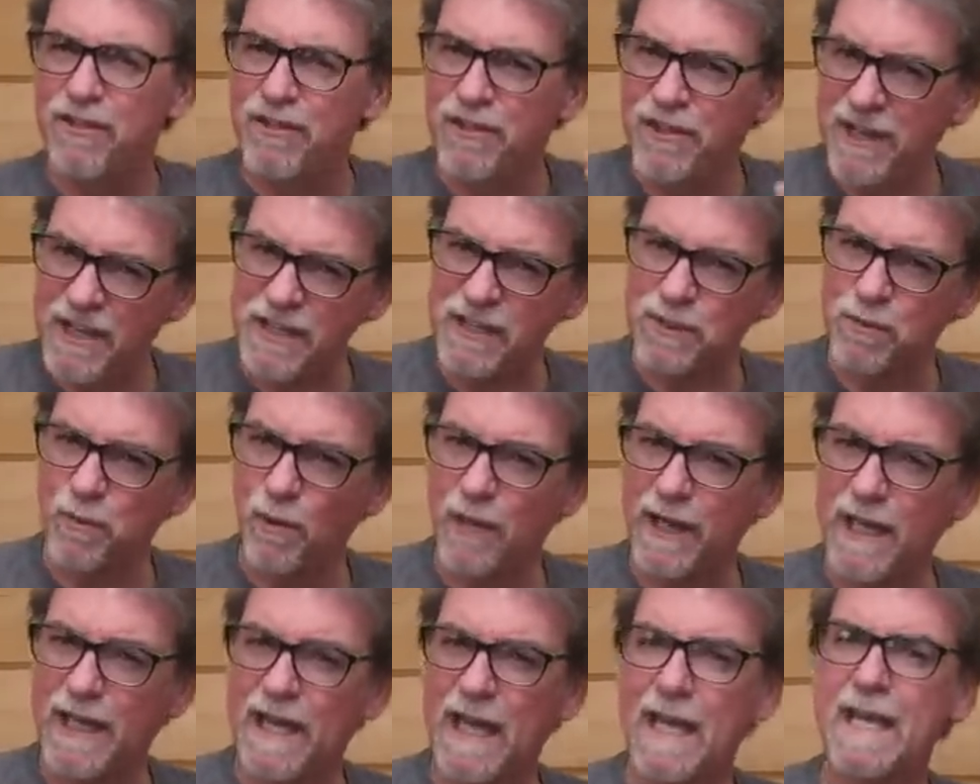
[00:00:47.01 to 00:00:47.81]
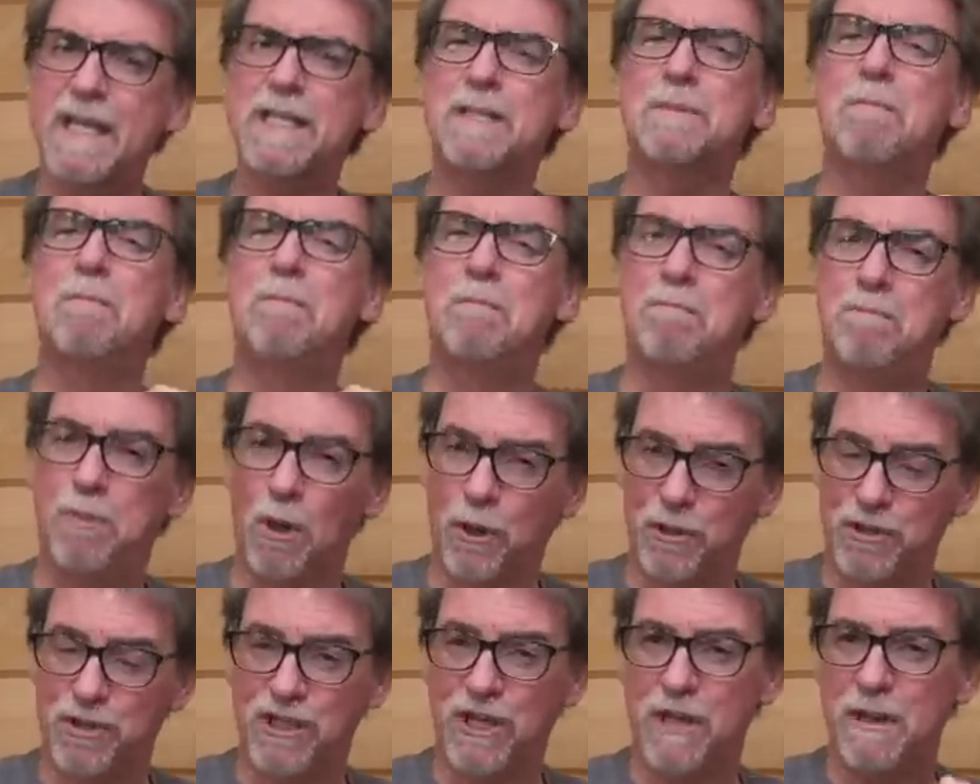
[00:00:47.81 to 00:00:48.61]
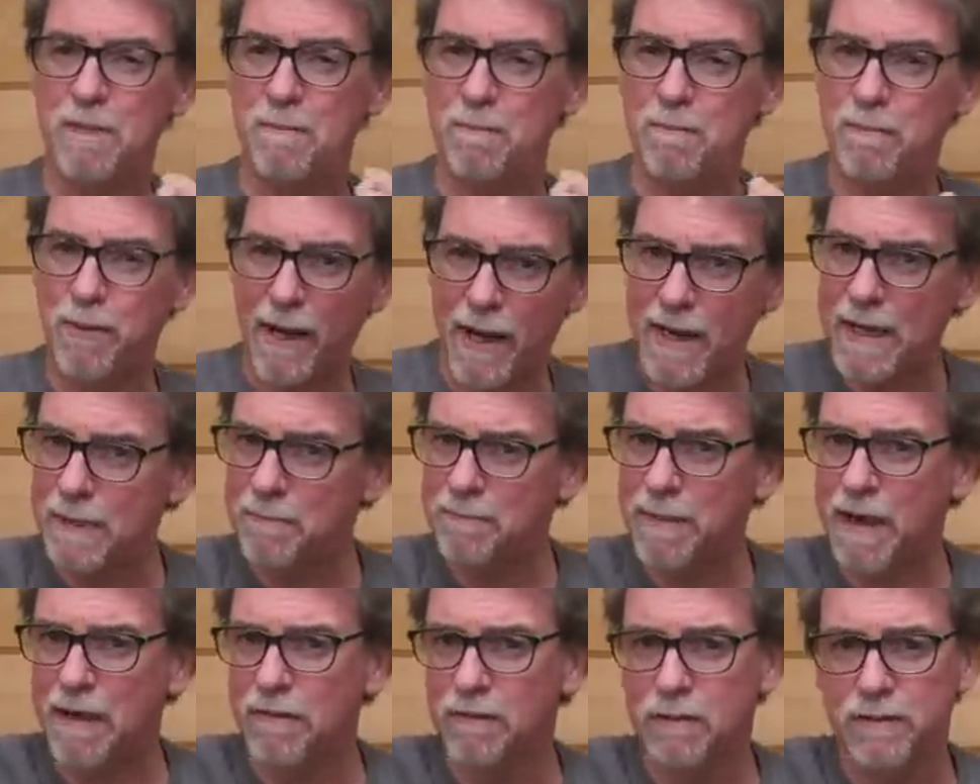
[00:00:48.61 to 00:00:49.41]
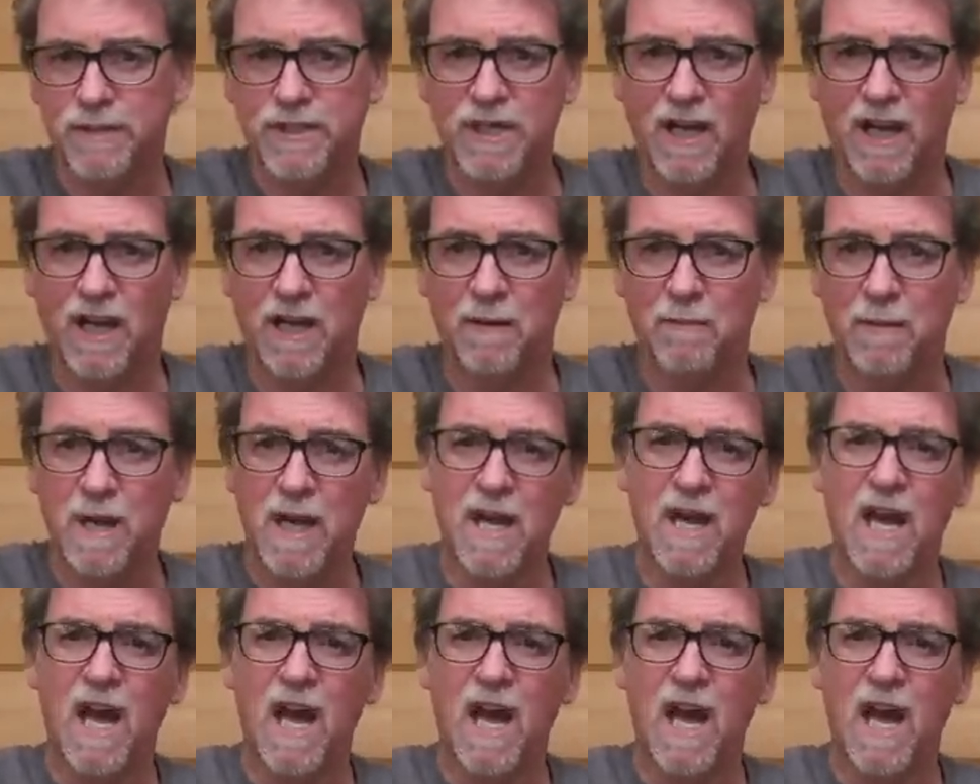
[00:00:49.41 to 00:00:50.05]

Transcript: This week it's budget brake barrel time.